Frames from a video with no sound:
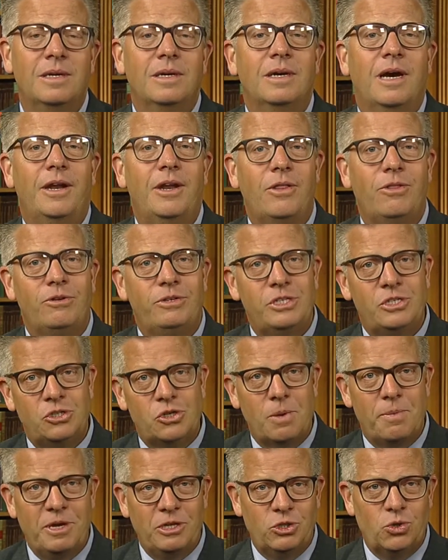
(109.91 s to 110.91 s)
Another
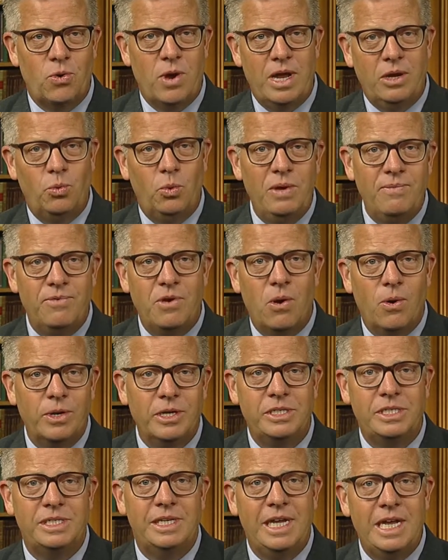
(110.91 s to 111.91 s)
disturbing trend we've
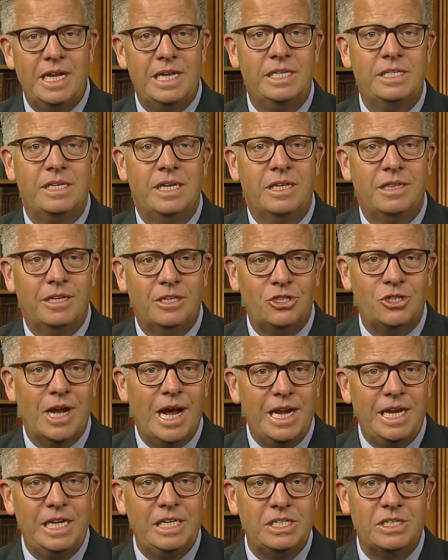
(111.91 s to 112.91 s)
noticed is the
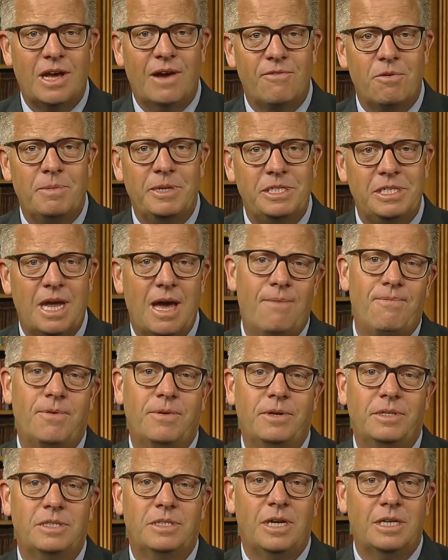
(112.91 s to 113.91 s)
Chinese government's
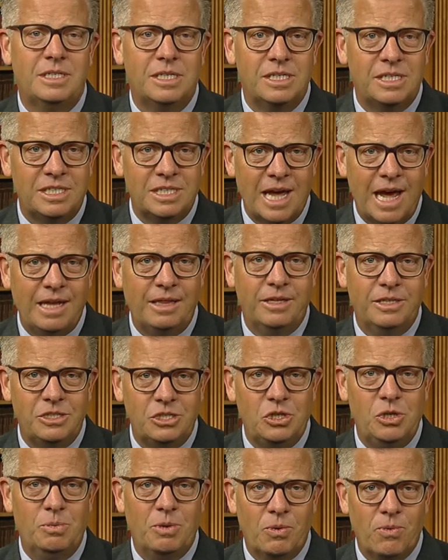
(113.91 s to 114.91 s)
efforts to silence
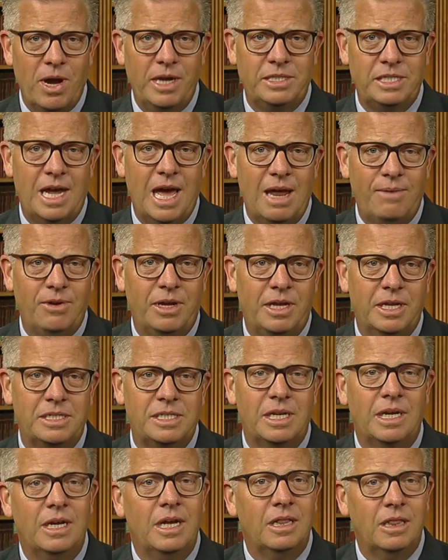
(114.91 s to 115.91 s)
human rights advocates
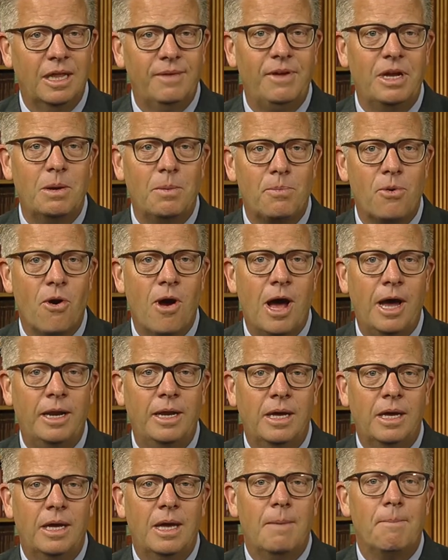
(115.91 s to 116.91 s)
living abroad
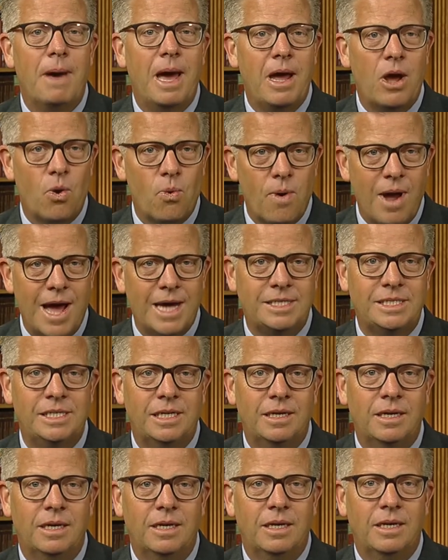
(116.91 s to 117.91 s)
by
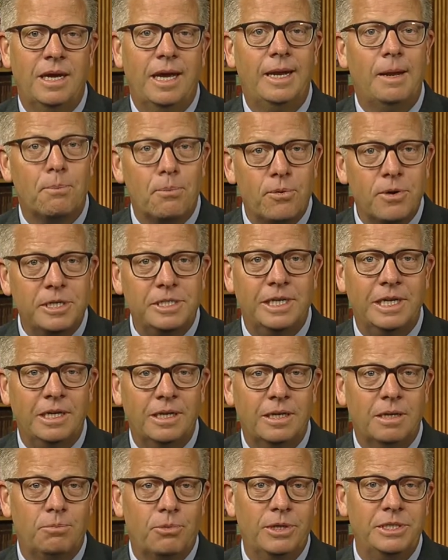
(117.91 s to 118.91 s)
harassing and
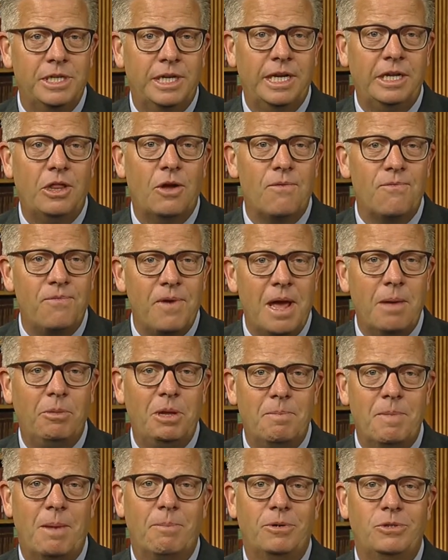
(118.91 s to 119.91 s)
imprisoning their family
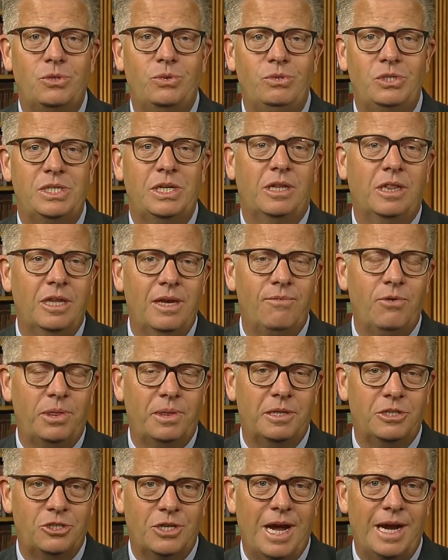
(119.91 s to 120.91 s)
members who still live
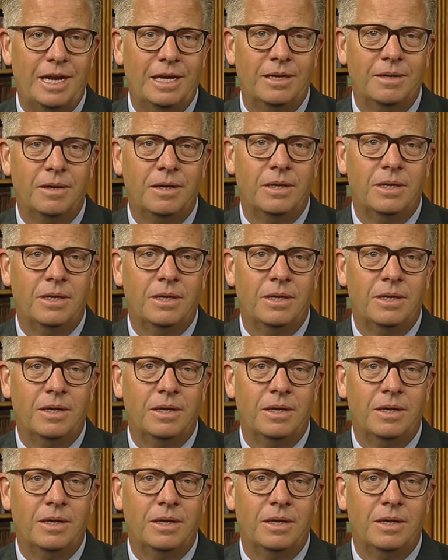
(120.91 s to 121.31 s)
within China.